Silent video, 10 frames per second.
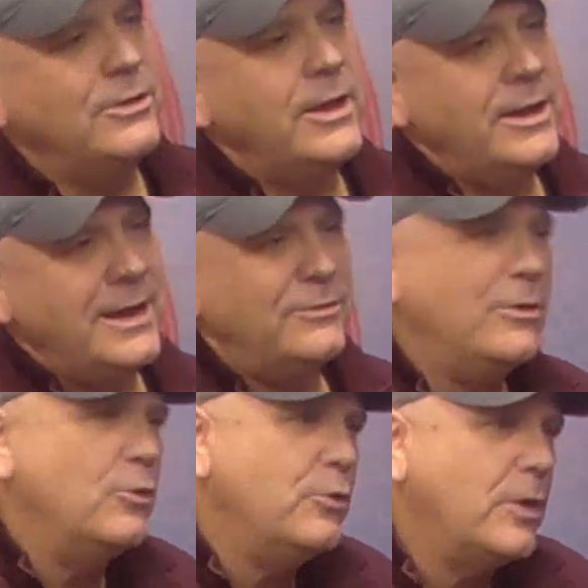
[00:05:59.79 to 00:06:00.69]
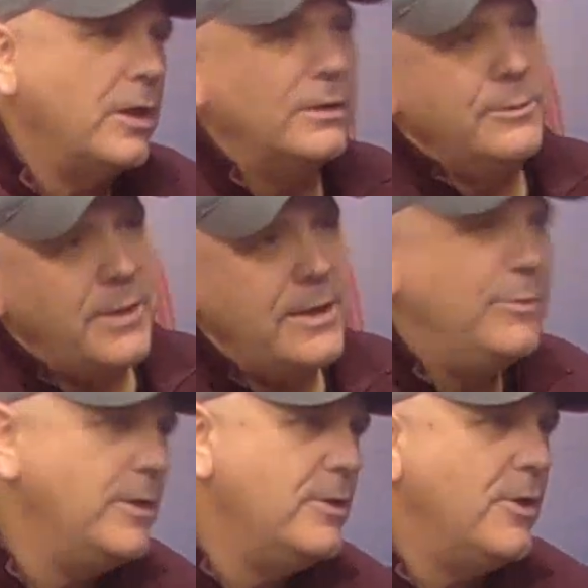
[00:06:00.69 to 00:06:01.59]
Here's a nice little cuddly
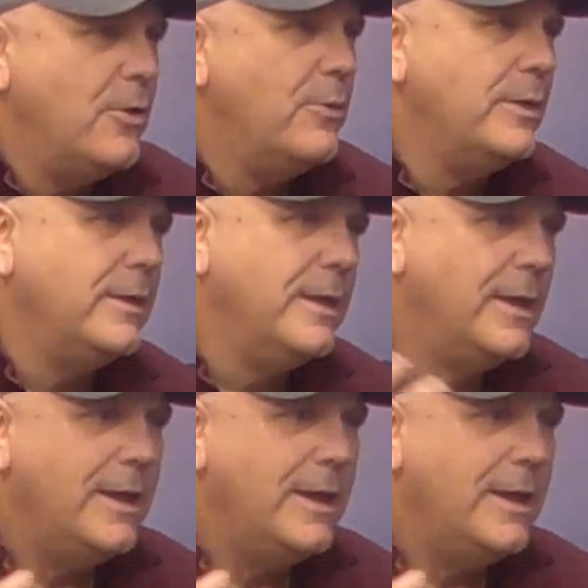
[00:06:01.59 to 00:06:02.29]
baby, you know, and,